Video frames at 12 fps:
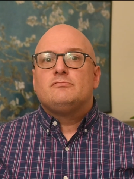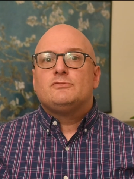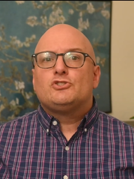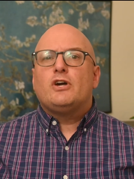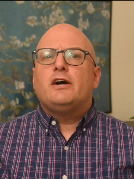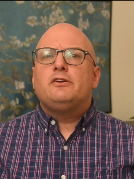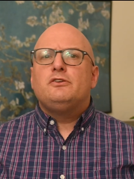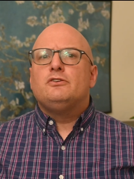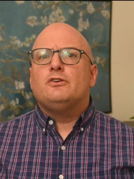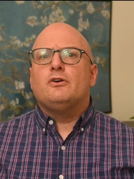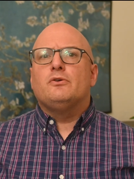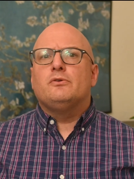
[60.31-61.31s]
So how do you
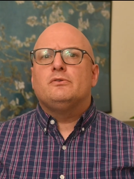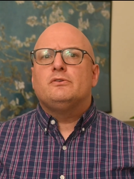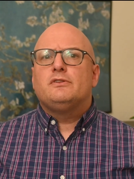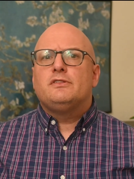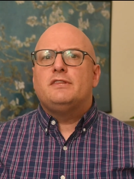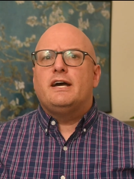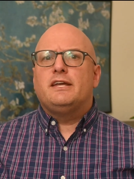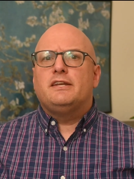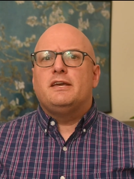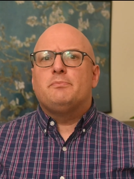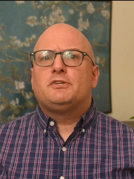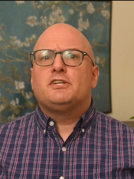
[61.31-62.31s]
know that
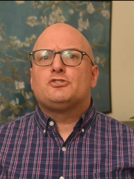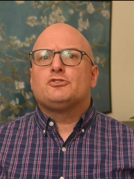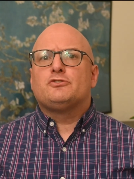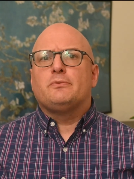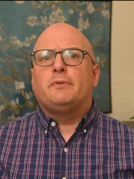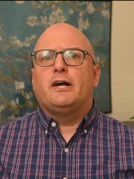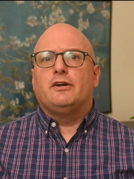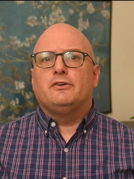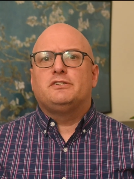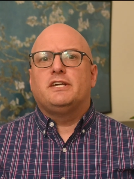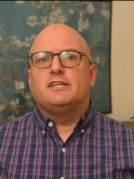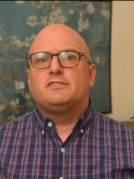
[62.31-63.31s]
a potential supplier
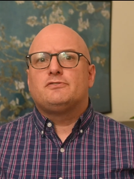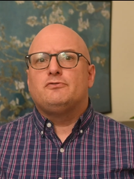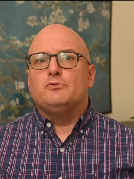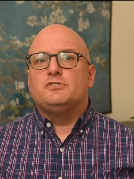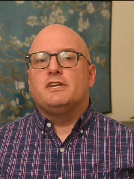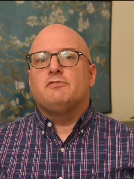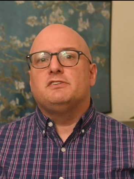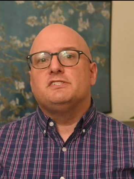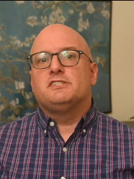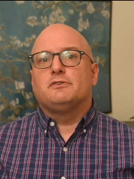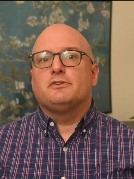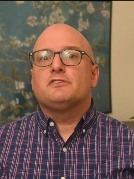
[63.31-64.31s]
takes food safety
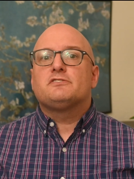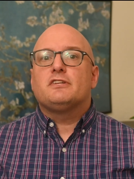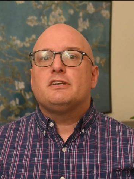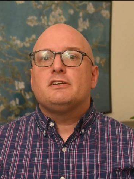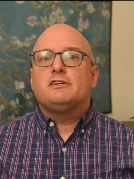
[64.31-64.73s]
seriously?